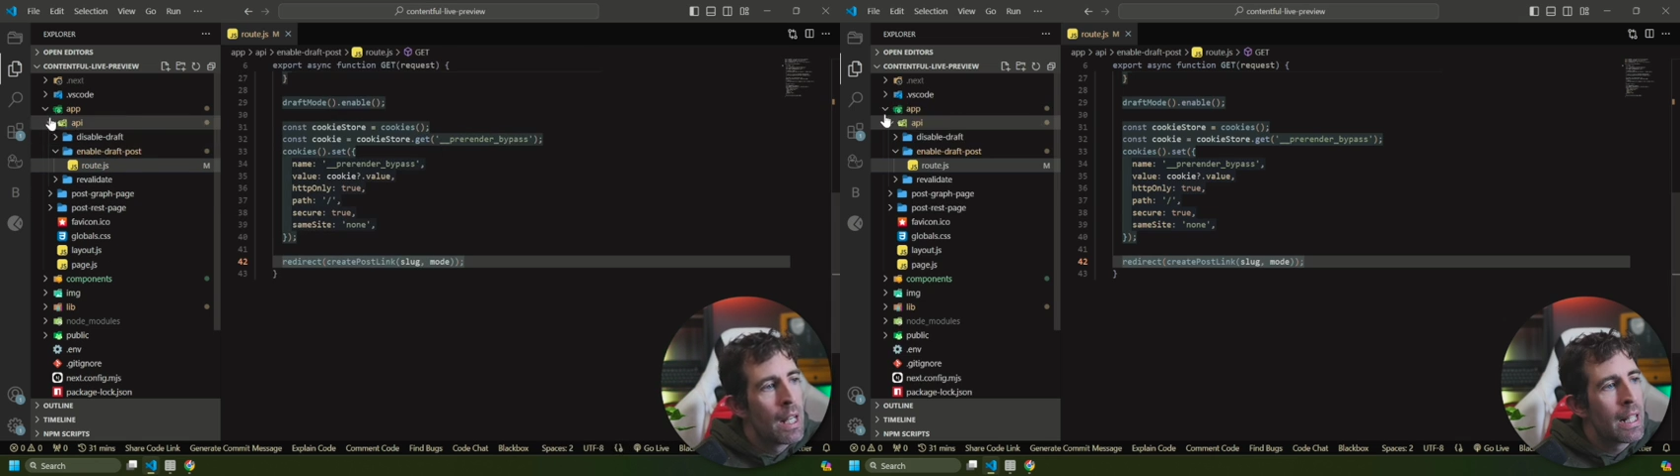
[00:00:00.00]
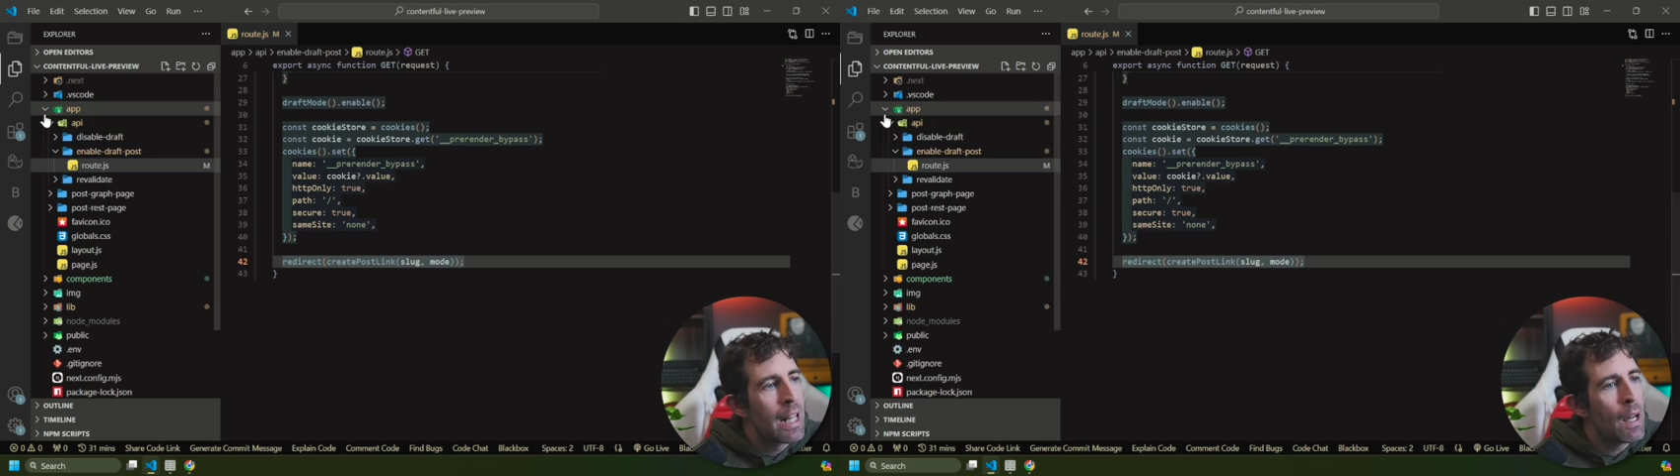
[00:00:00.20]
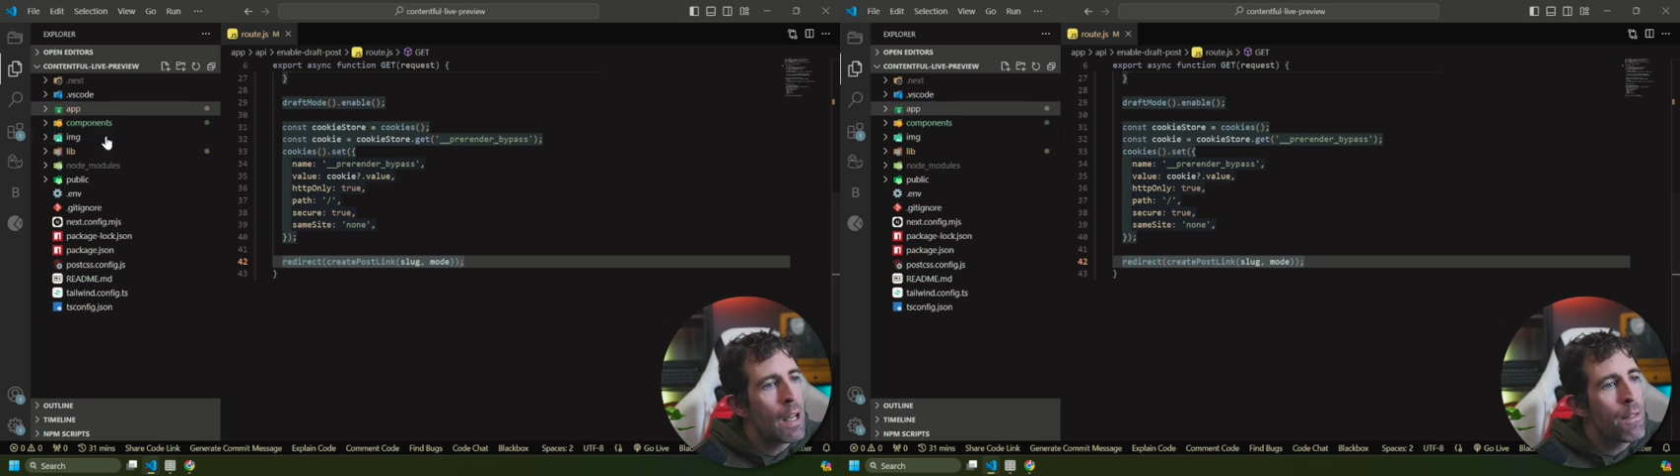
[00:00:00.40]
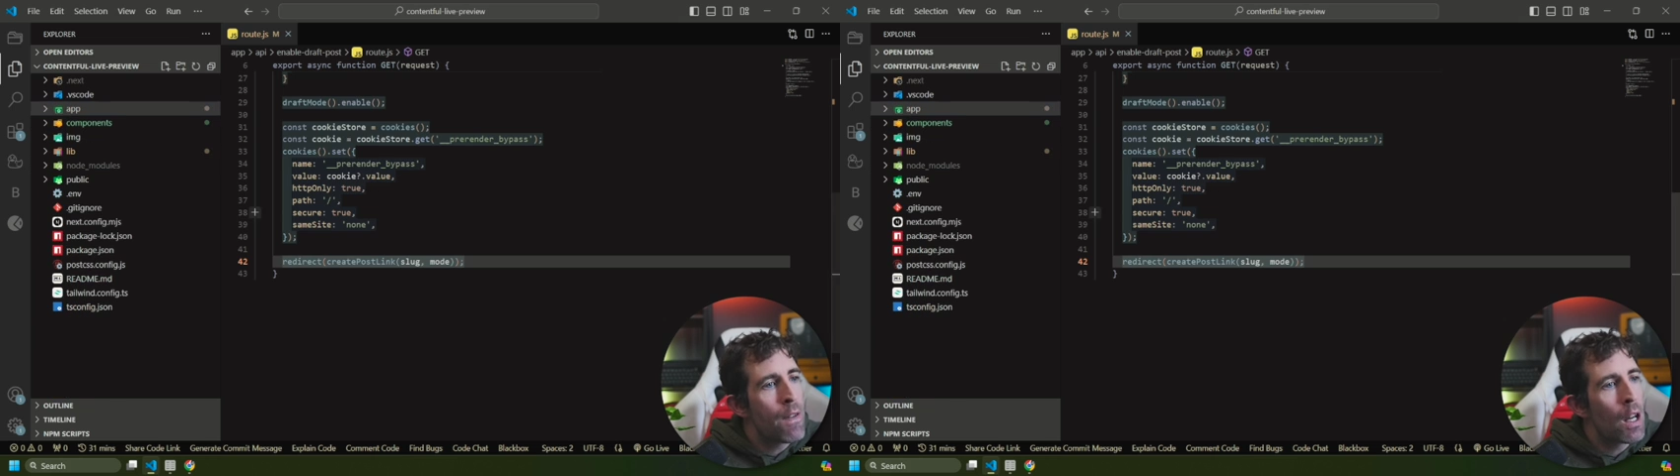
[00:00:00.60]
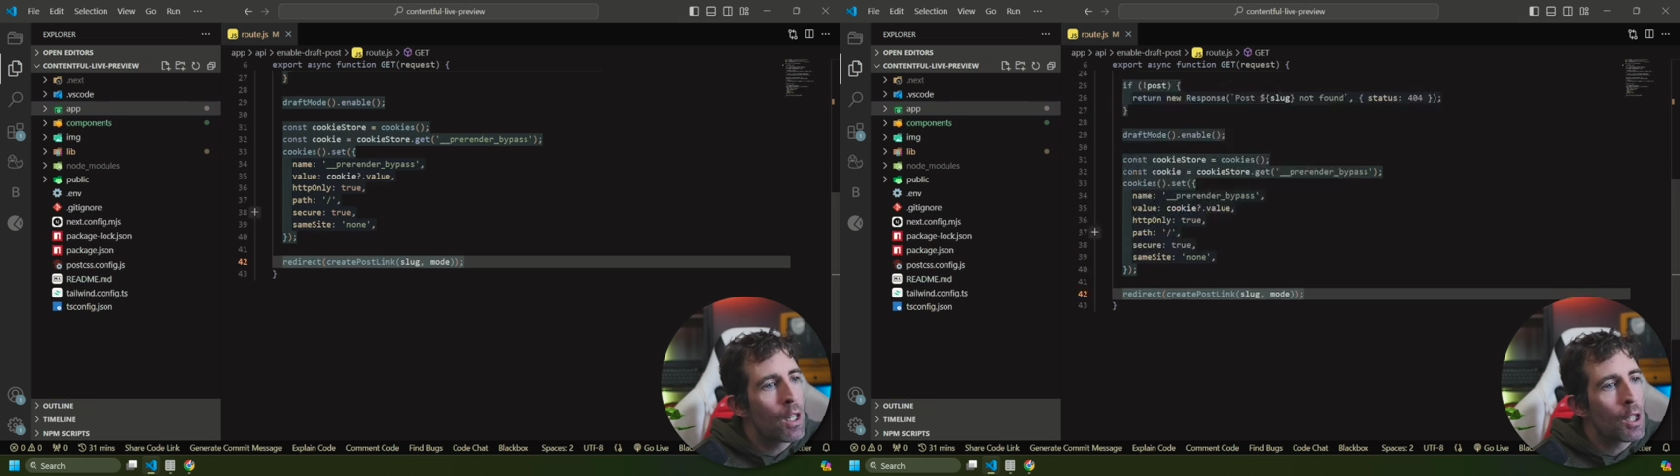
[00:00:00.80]
Now, if I
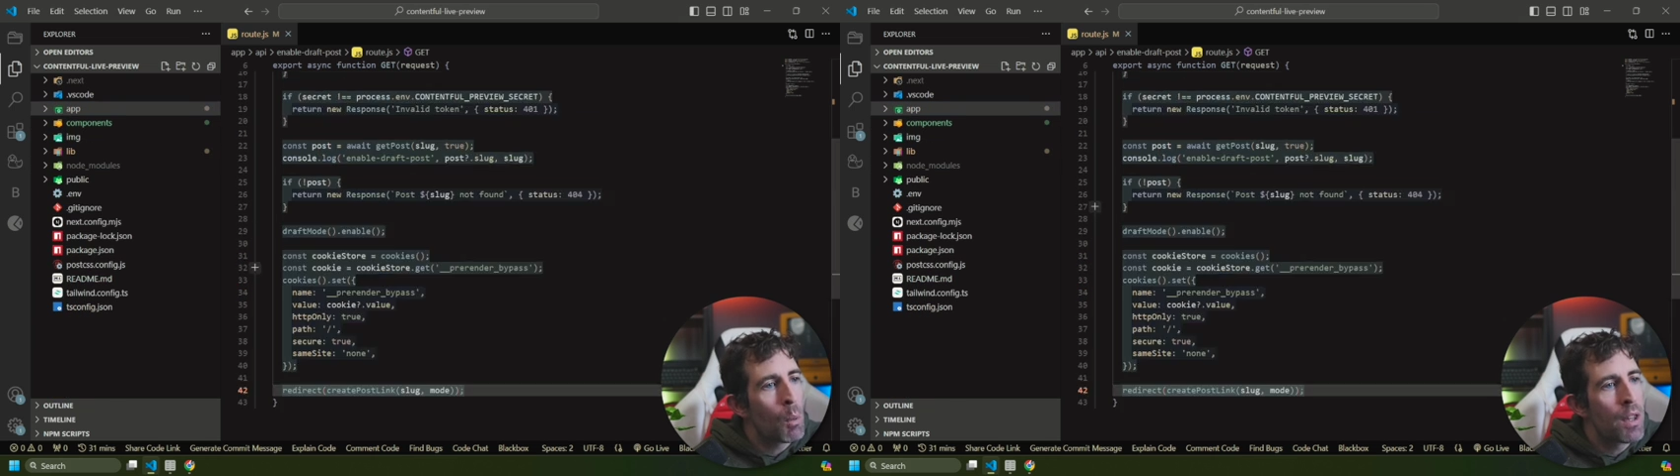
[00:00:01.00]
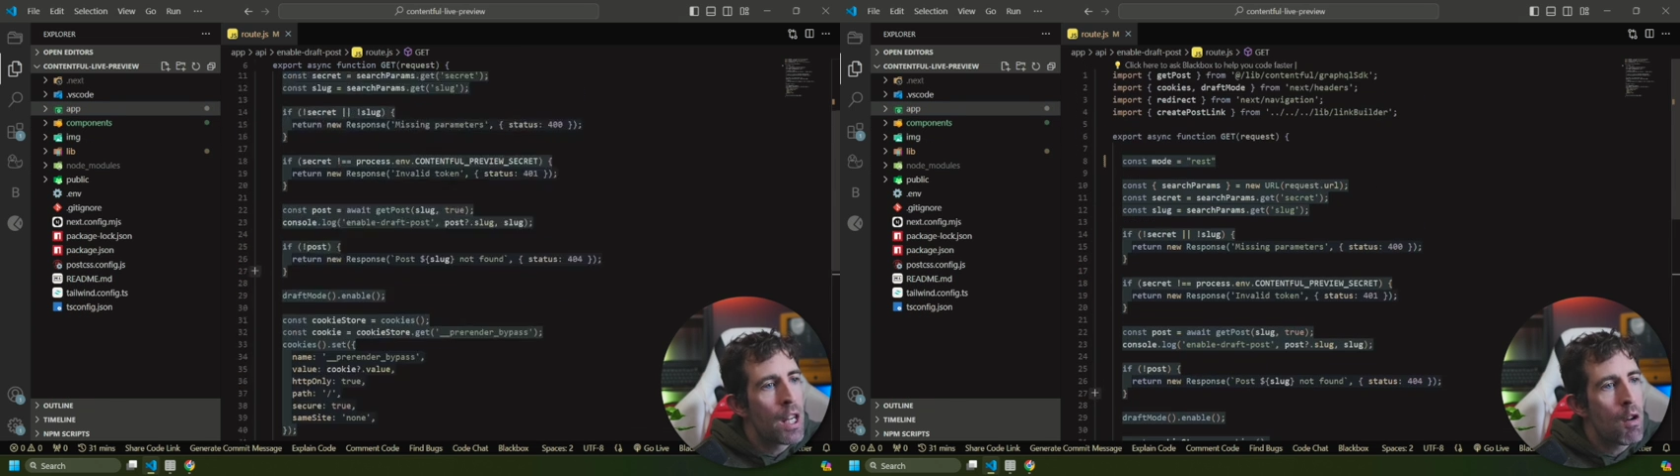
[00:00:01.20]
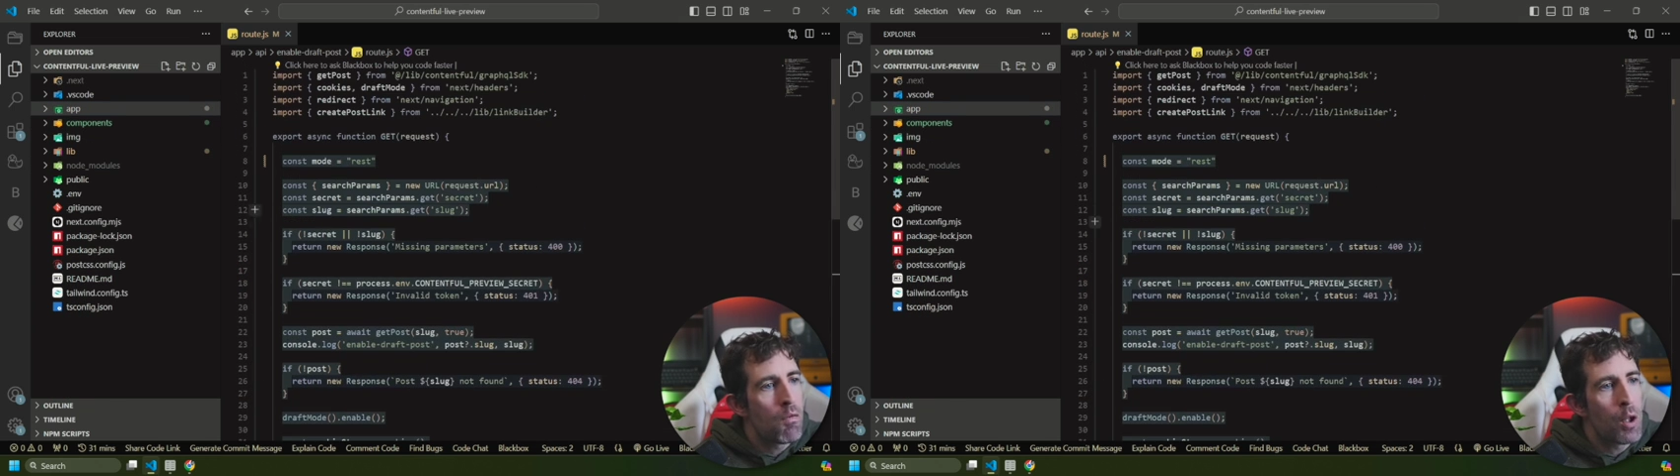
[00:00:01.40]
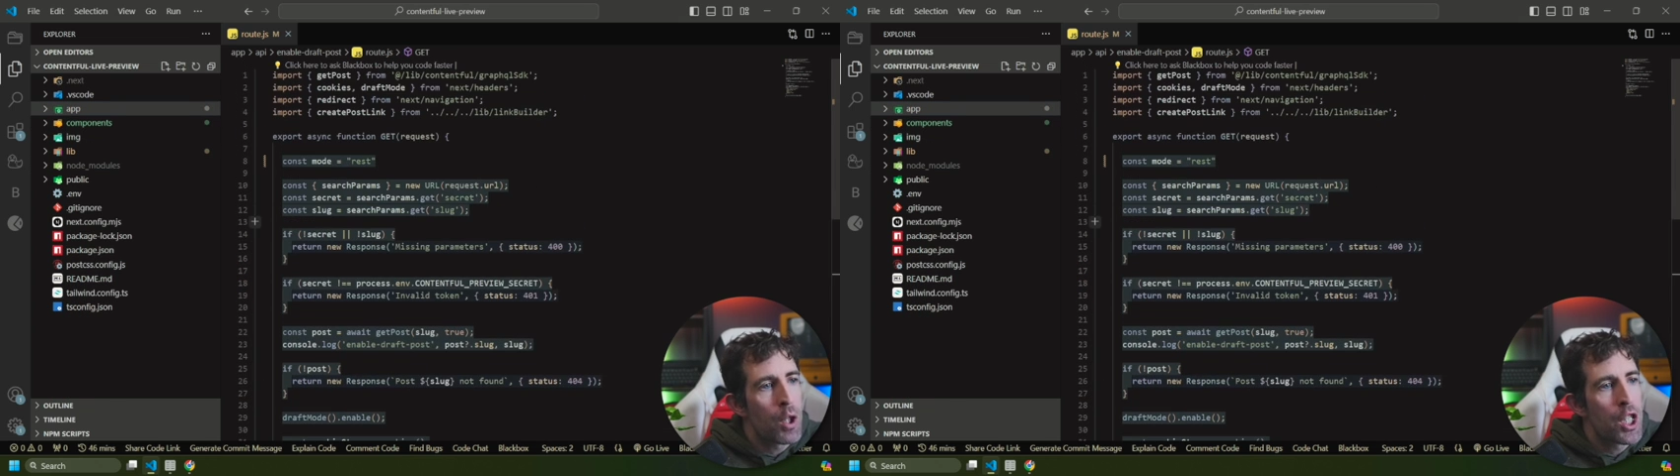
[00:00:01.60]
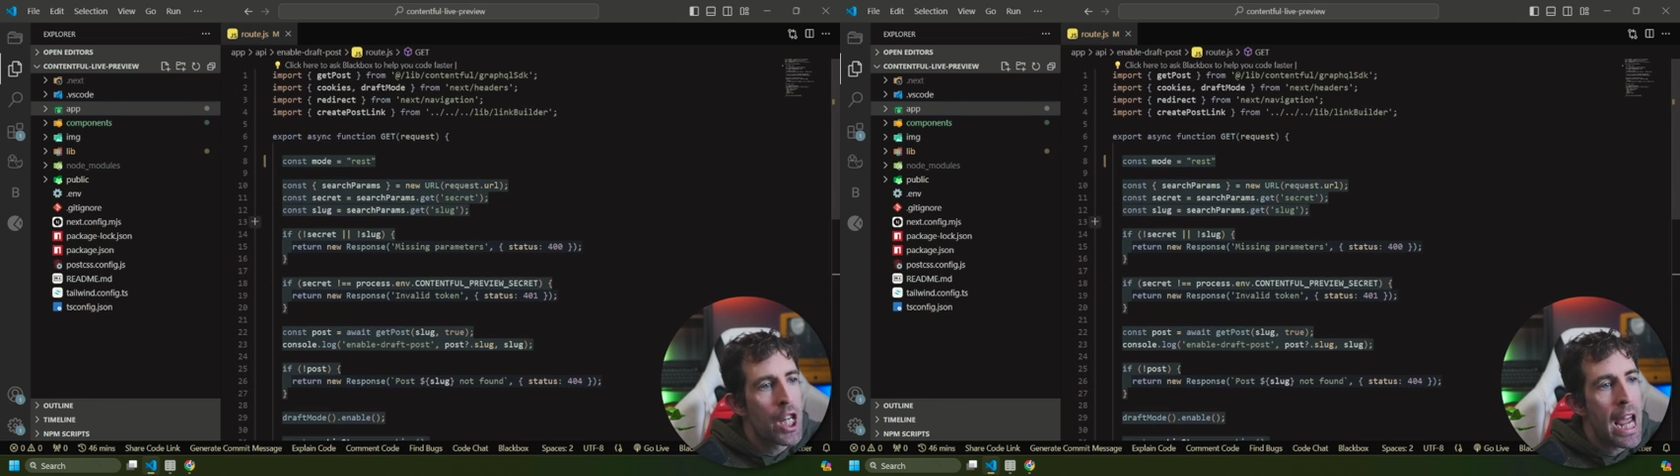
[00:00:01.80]
look within
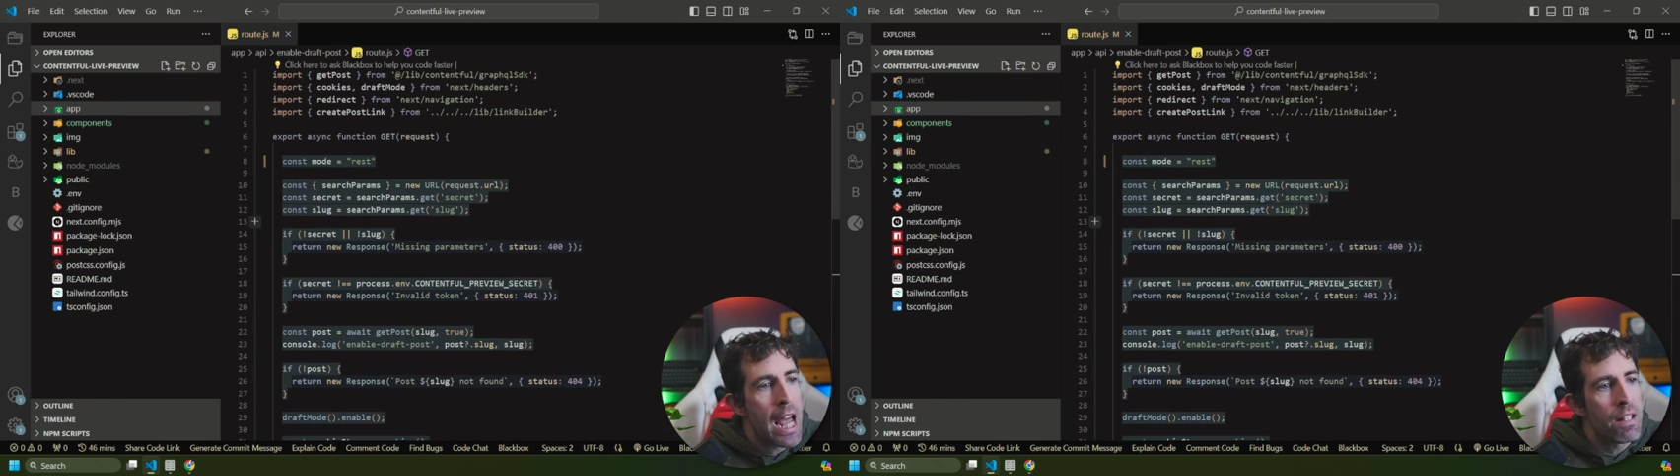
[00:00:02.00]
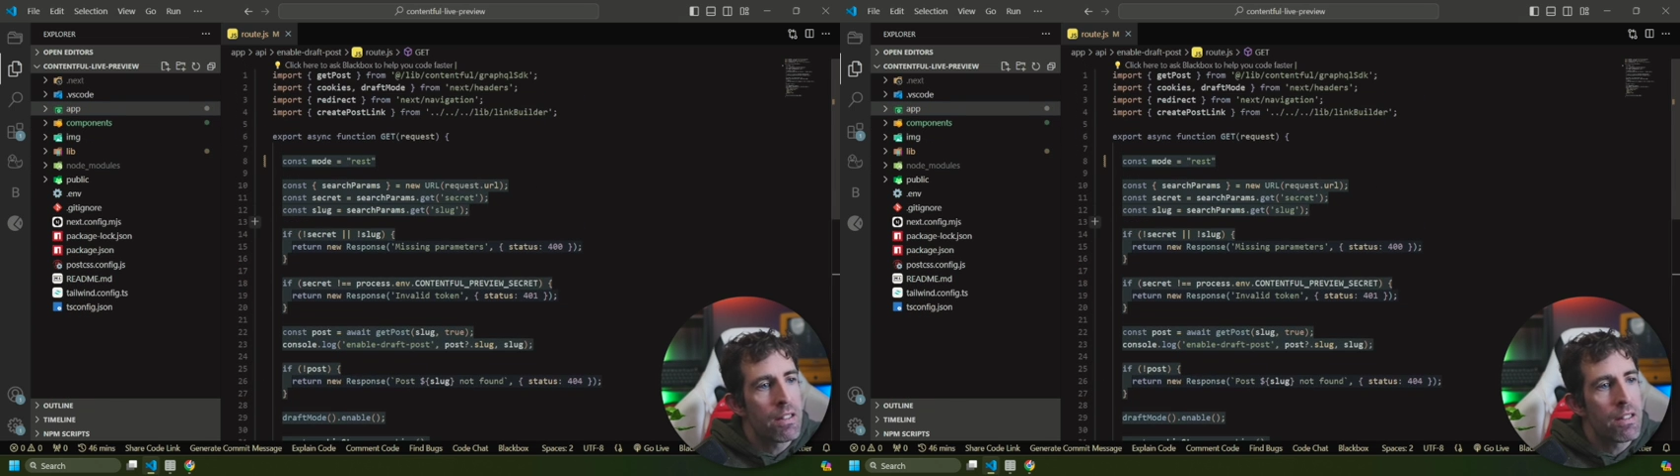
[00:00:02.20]
root.js,